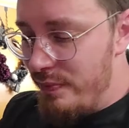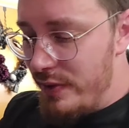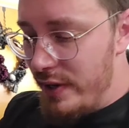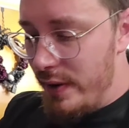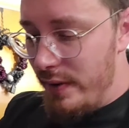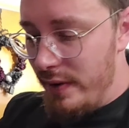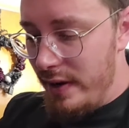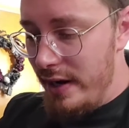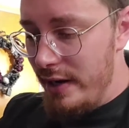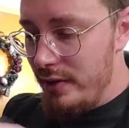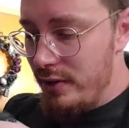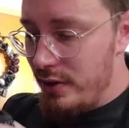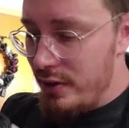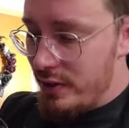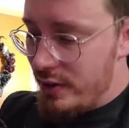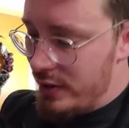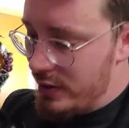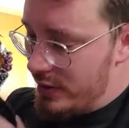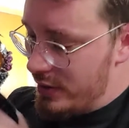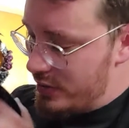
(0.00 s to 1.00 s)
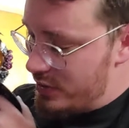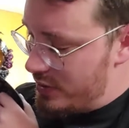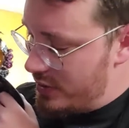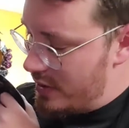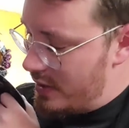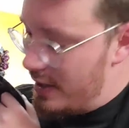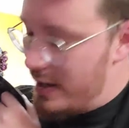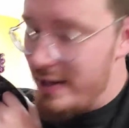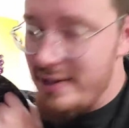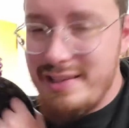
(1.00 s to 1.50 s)
They're in good
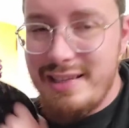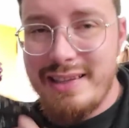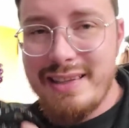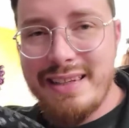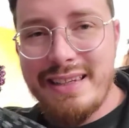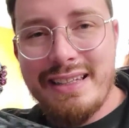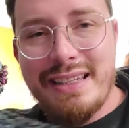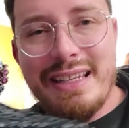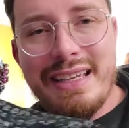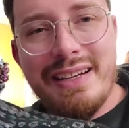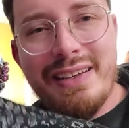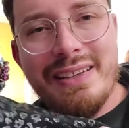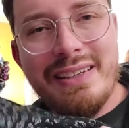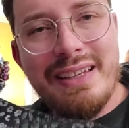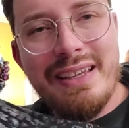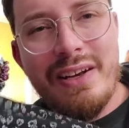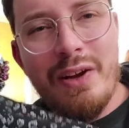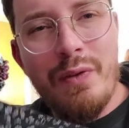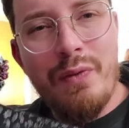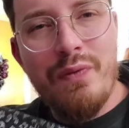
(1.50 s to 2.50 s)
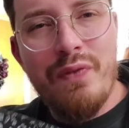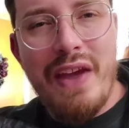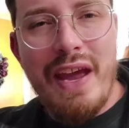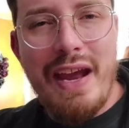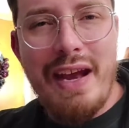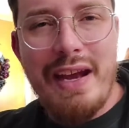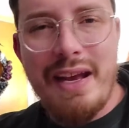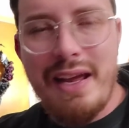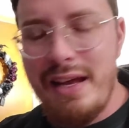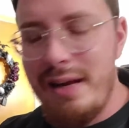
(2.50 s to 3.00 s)
condition. It's a little
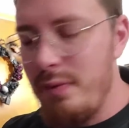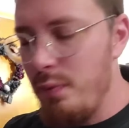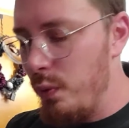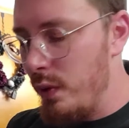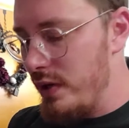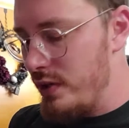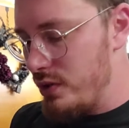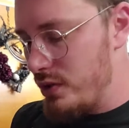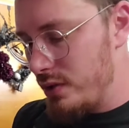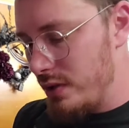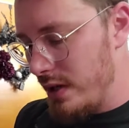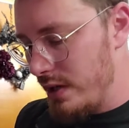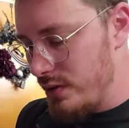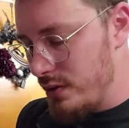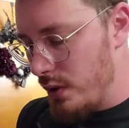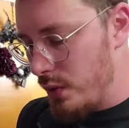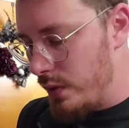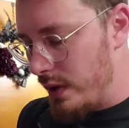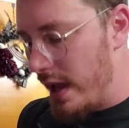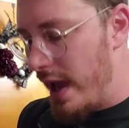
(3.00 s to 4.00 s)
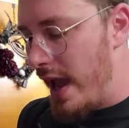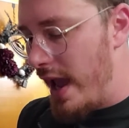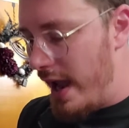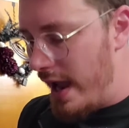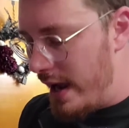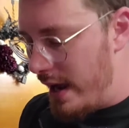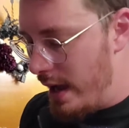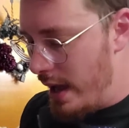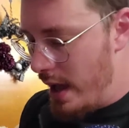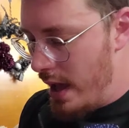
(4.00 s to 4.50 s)
faded, which is
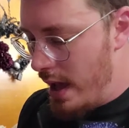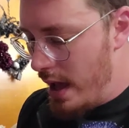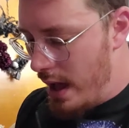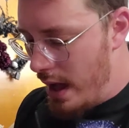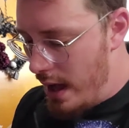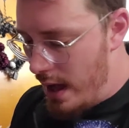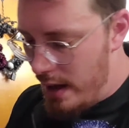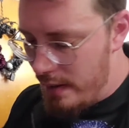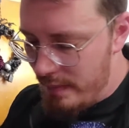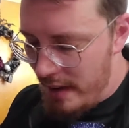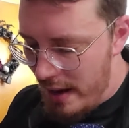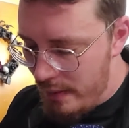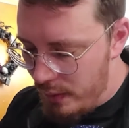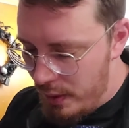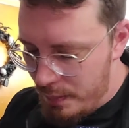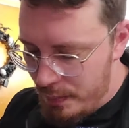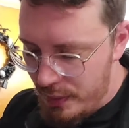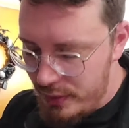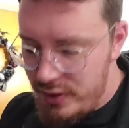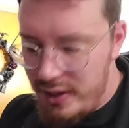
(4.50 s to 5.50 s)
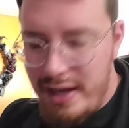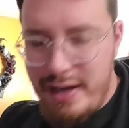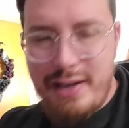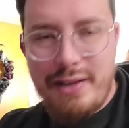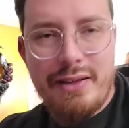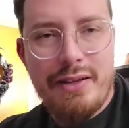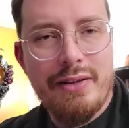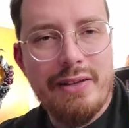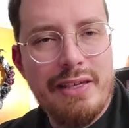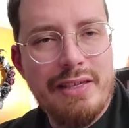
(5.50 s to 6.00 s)
okay. I will put that
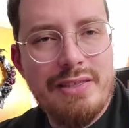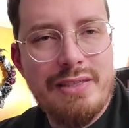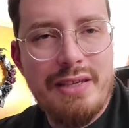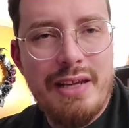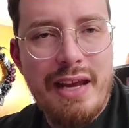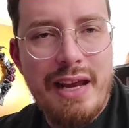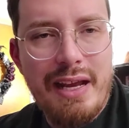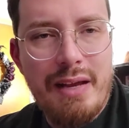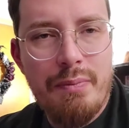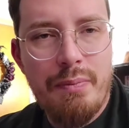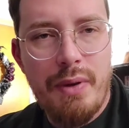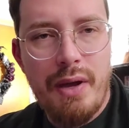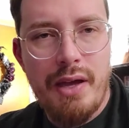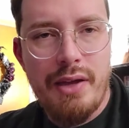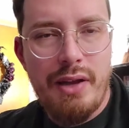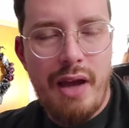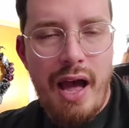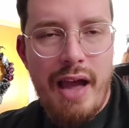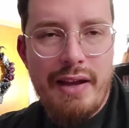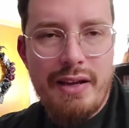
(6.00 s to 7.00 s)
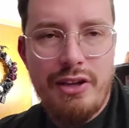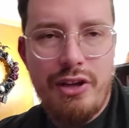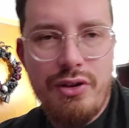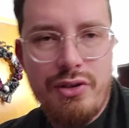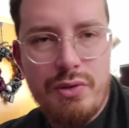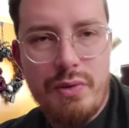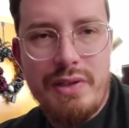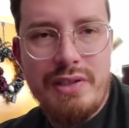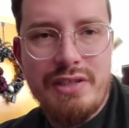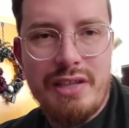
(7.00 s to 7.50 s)
in the listing, but I
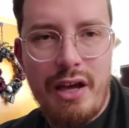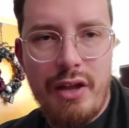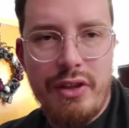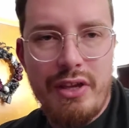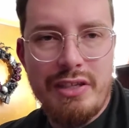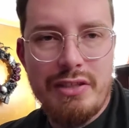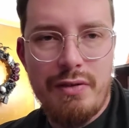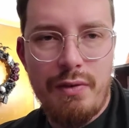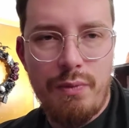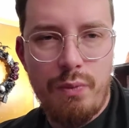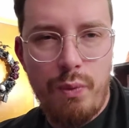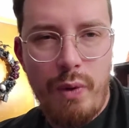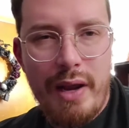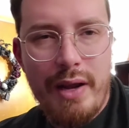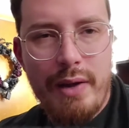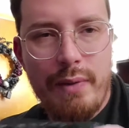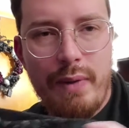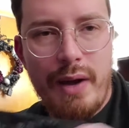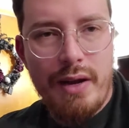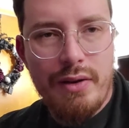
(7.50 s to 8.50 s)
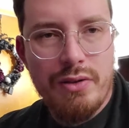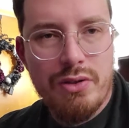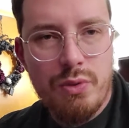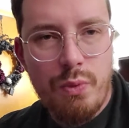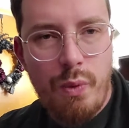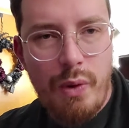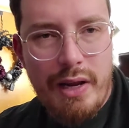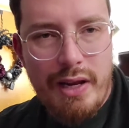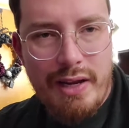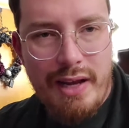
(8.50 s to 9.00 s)
usually sell these for right around
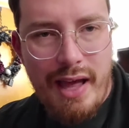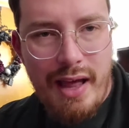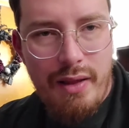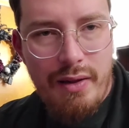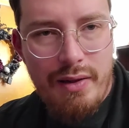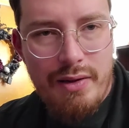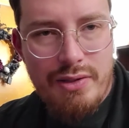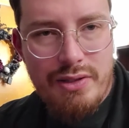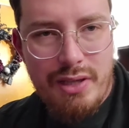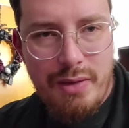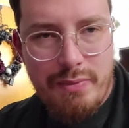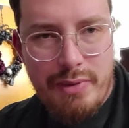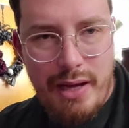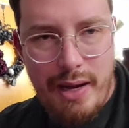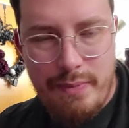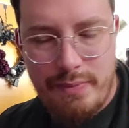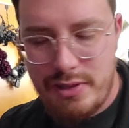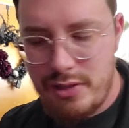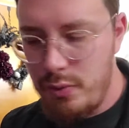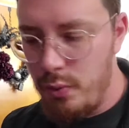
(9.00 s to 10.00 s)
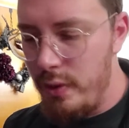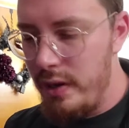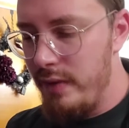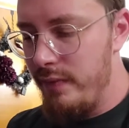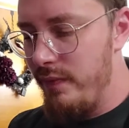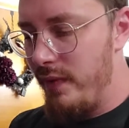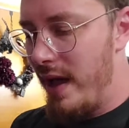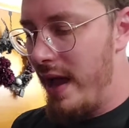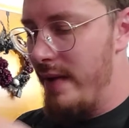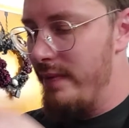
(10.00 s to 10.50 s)
$20, sometimes
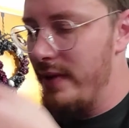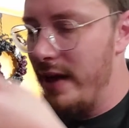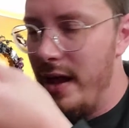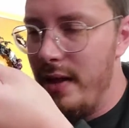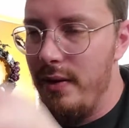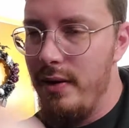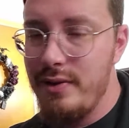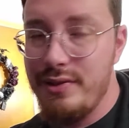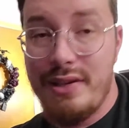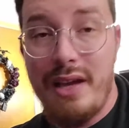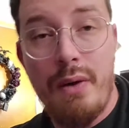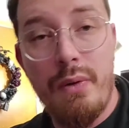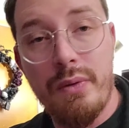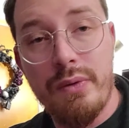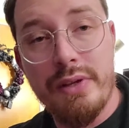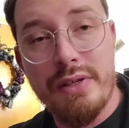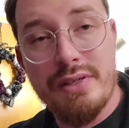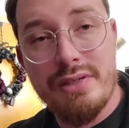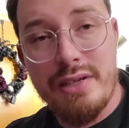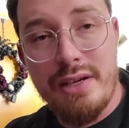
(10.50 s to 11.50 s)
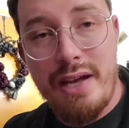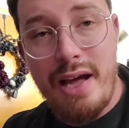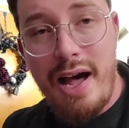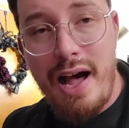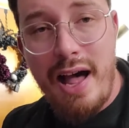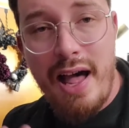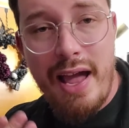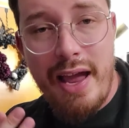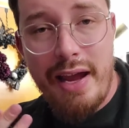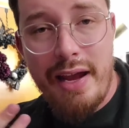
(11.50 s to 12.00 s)
$25. I will list it
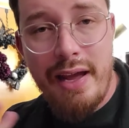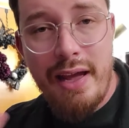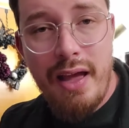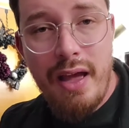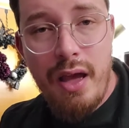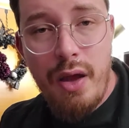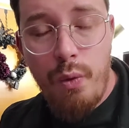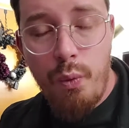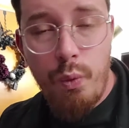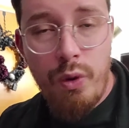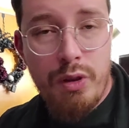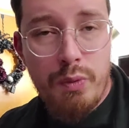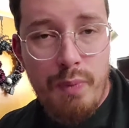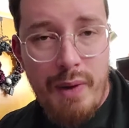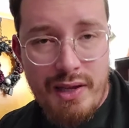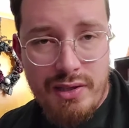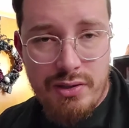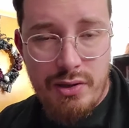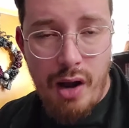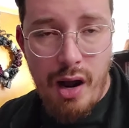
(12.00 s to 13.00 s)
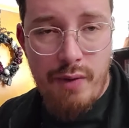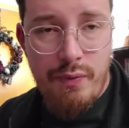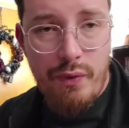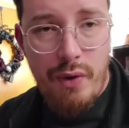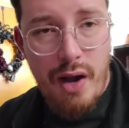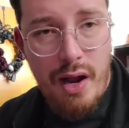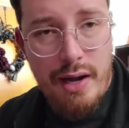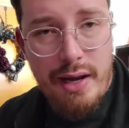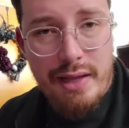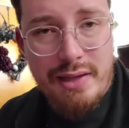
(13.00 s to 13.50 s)
high with best offer
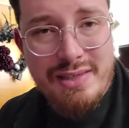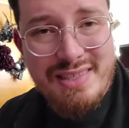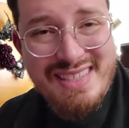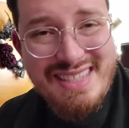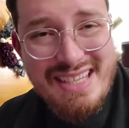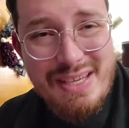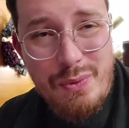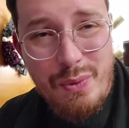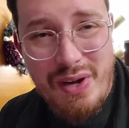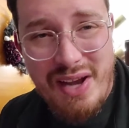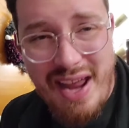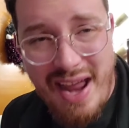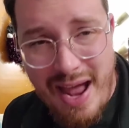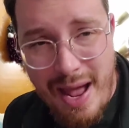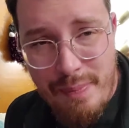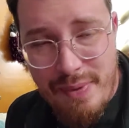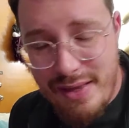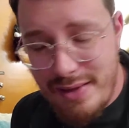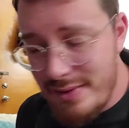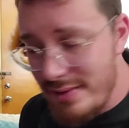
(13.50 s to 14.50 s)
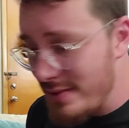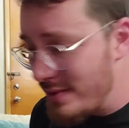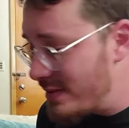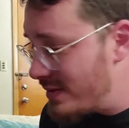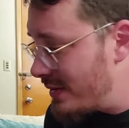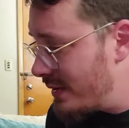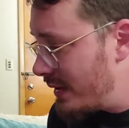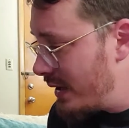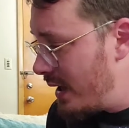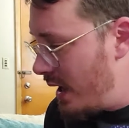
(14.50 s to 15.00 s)
on and see what happens.
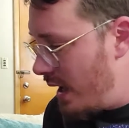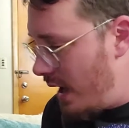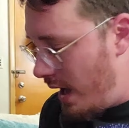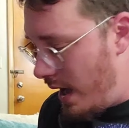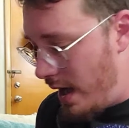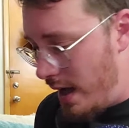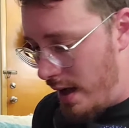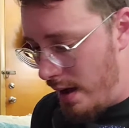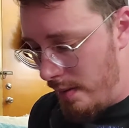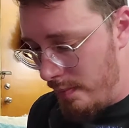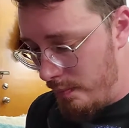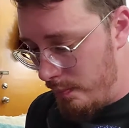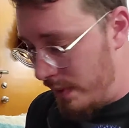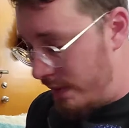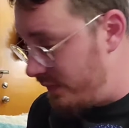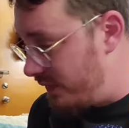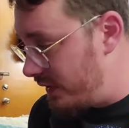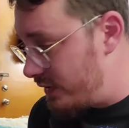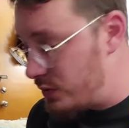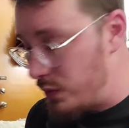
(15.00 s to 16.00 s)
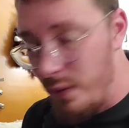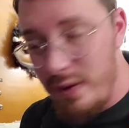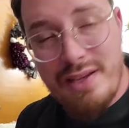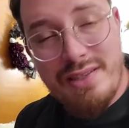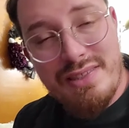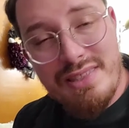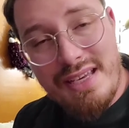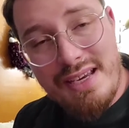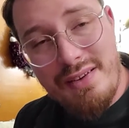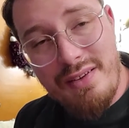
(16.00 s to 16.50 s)
But
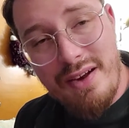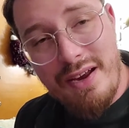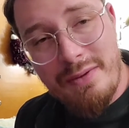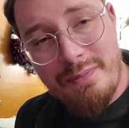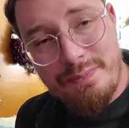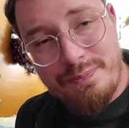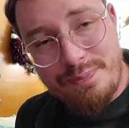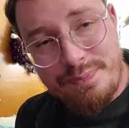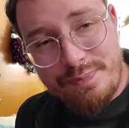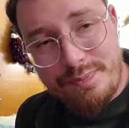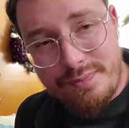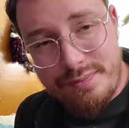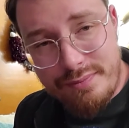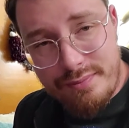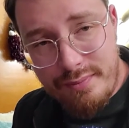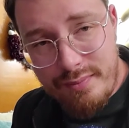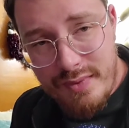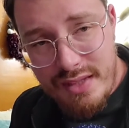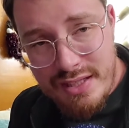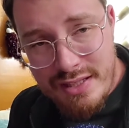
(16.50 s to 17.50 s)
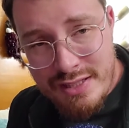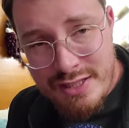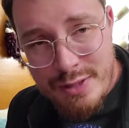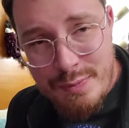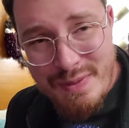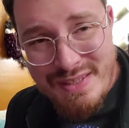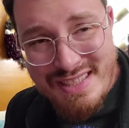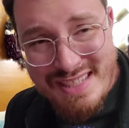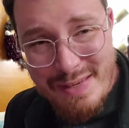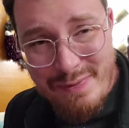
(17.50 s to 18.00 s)
Victoria's Secret,
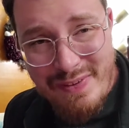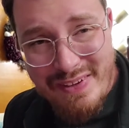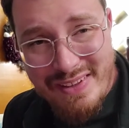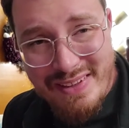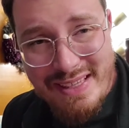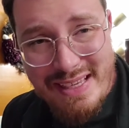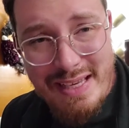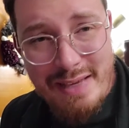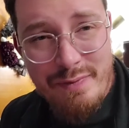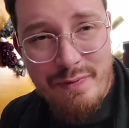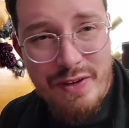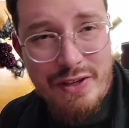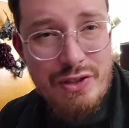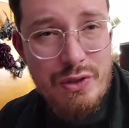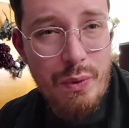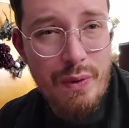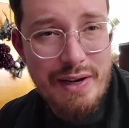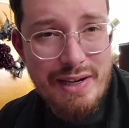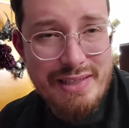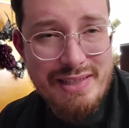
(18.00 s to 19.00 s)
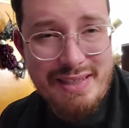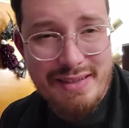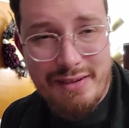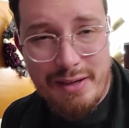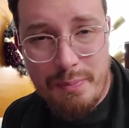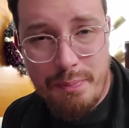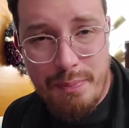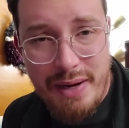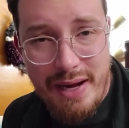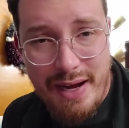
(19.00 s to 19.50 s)
specifically Victoria's
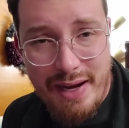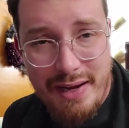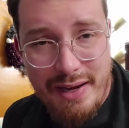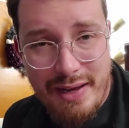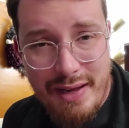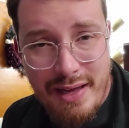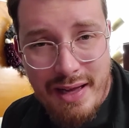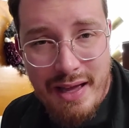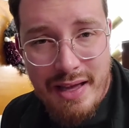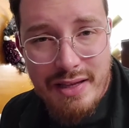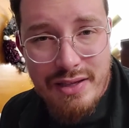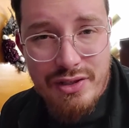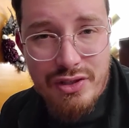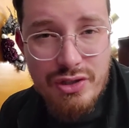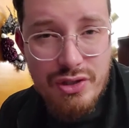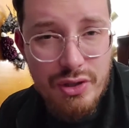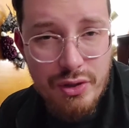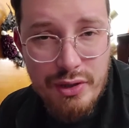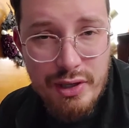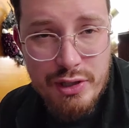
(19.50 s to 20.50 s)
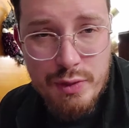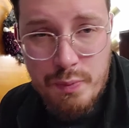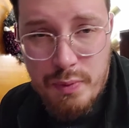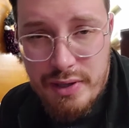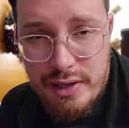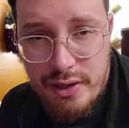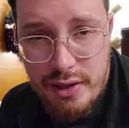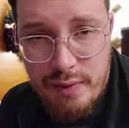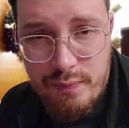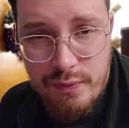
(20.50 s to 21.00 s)
Secret Pink, still does
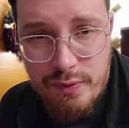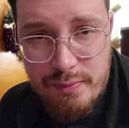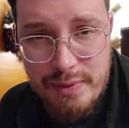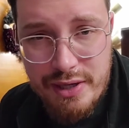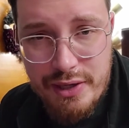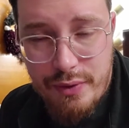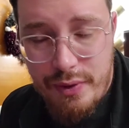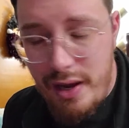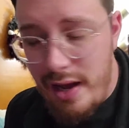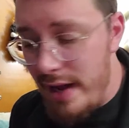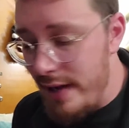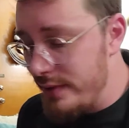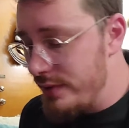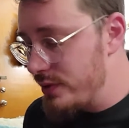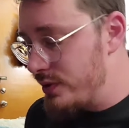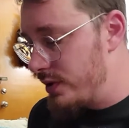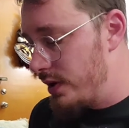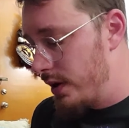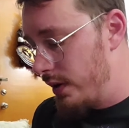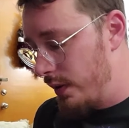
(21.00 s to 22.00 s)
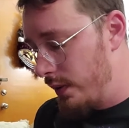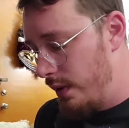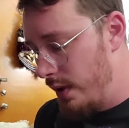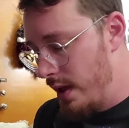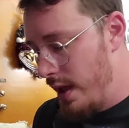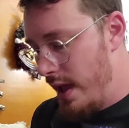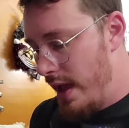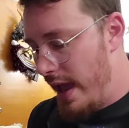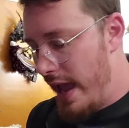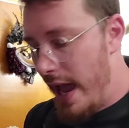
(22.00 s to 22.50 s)
pretty good for me, you guys. So
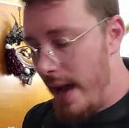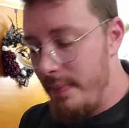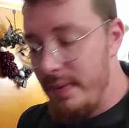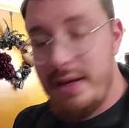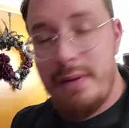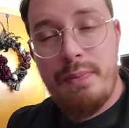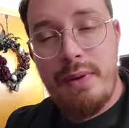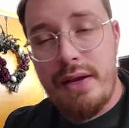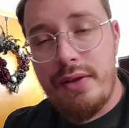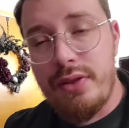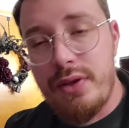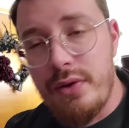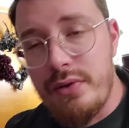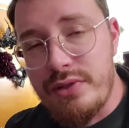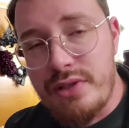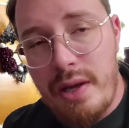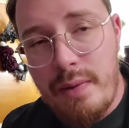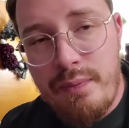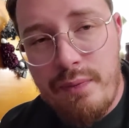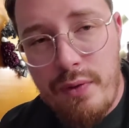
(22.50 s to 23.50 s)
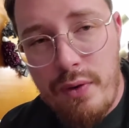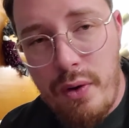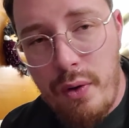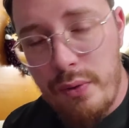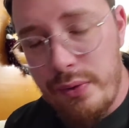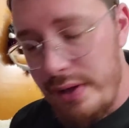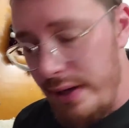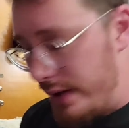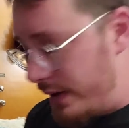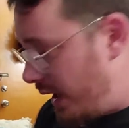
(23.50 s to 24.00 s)
happy to pick those up for
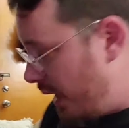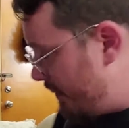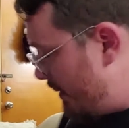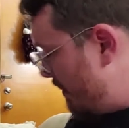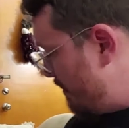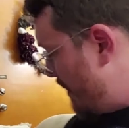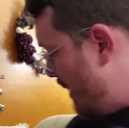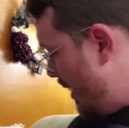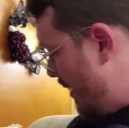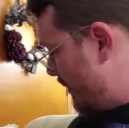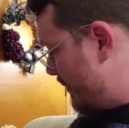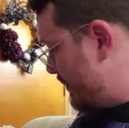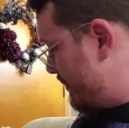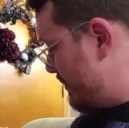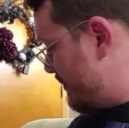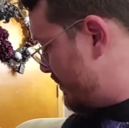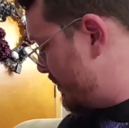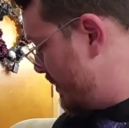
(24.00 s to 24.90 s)
only a couple bucks.